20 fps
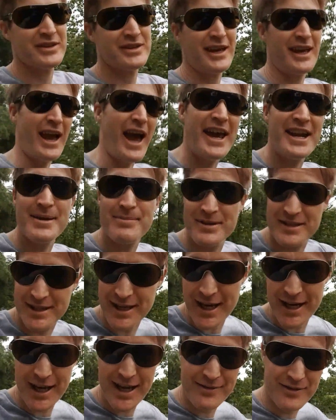say
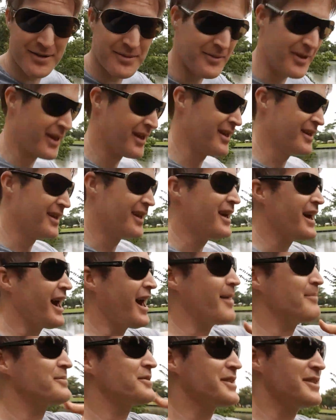80% even,
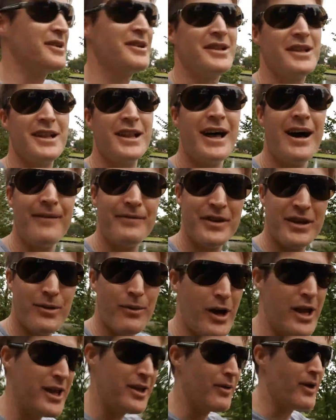absolutely loved it. You
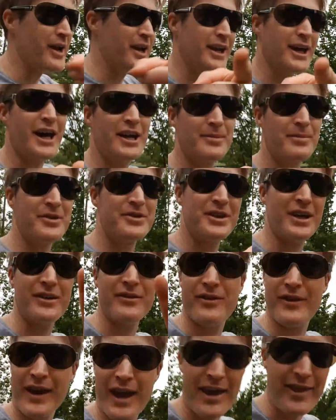won't get
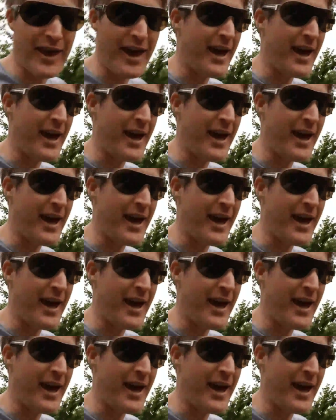100%, forget